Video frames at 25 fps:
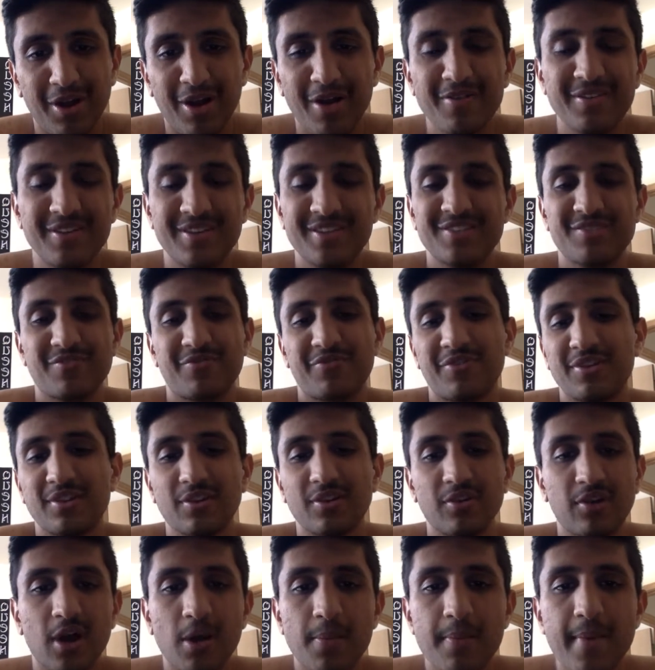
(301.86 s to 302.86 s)
he's afraid
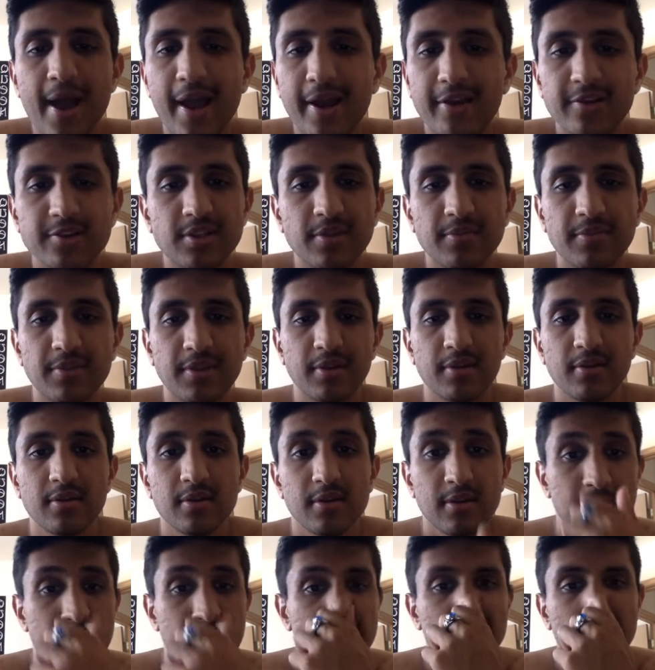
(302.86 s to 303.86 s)
they'll come back or something.
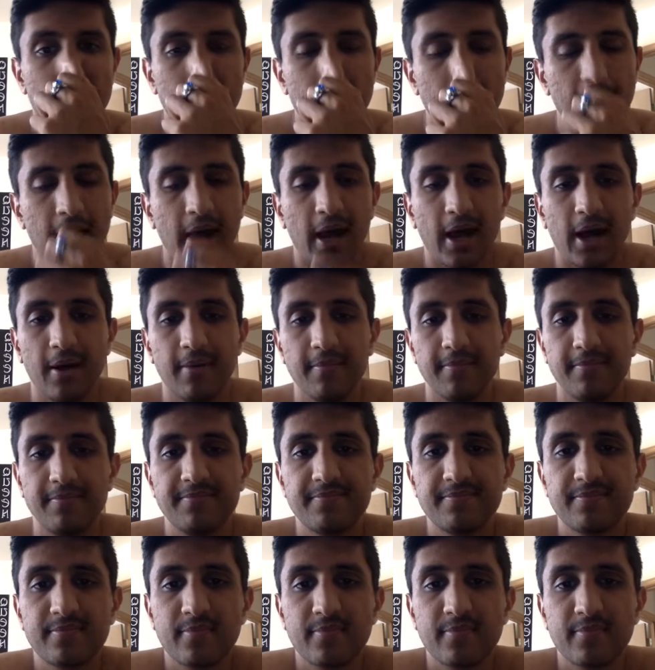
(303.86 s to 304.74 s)
Um,